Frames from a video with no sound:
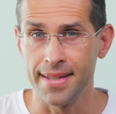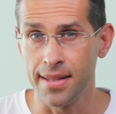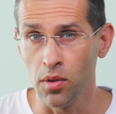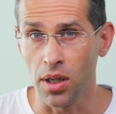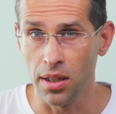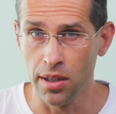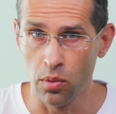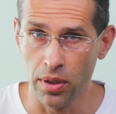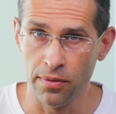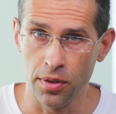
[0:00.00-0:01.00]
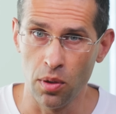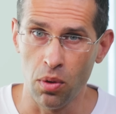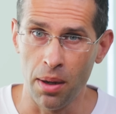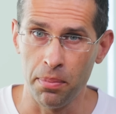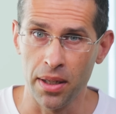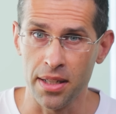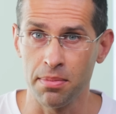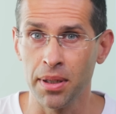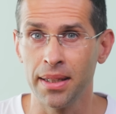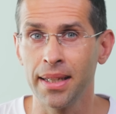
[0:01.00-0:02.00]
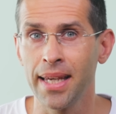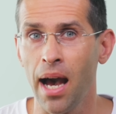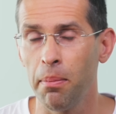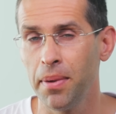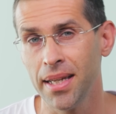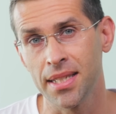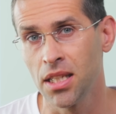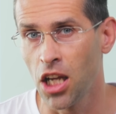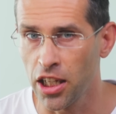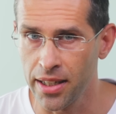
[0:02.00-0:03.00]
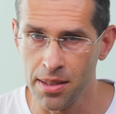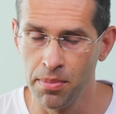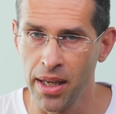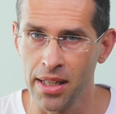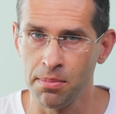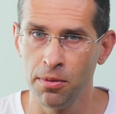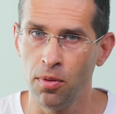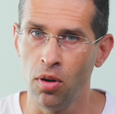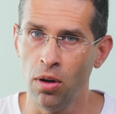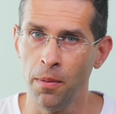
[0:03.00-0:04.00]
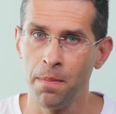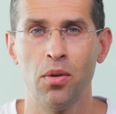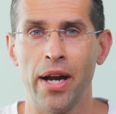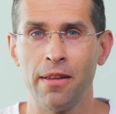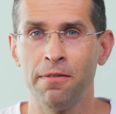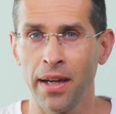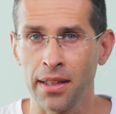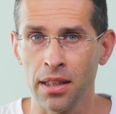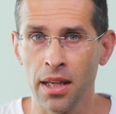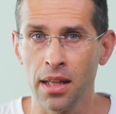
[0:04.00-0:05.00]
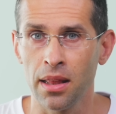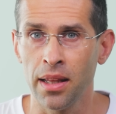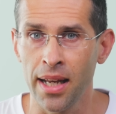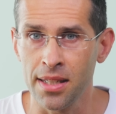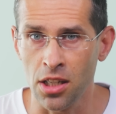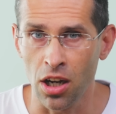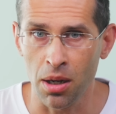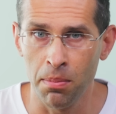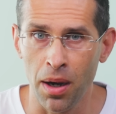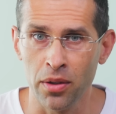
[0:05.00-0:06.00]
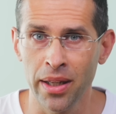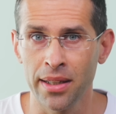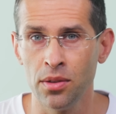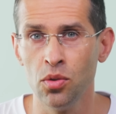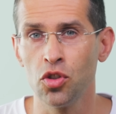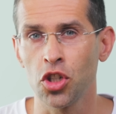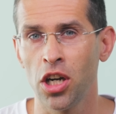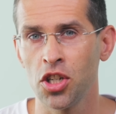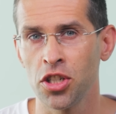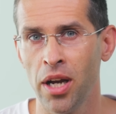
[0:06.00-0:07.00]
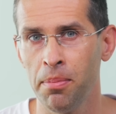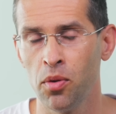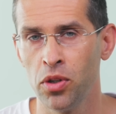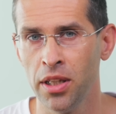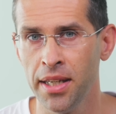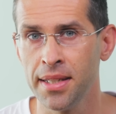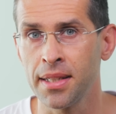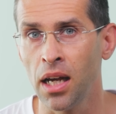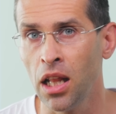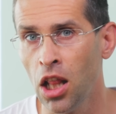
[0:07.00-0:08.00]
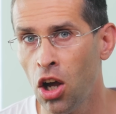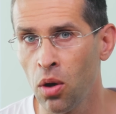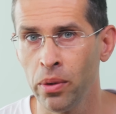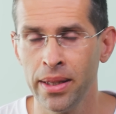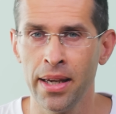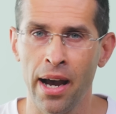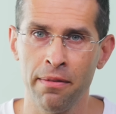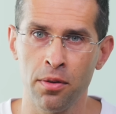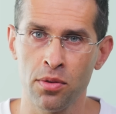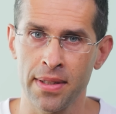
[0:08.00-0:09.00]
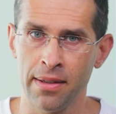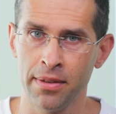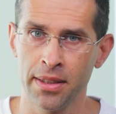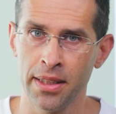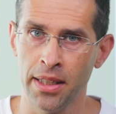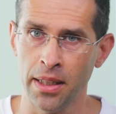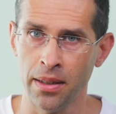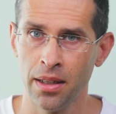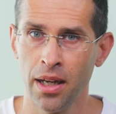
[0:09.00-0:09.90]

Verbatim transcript: It's still a clear win for the OnePlus, but the gap is not as big as before. Alright, finally, let's talk about that new charger Apple released along with the iPhone 17.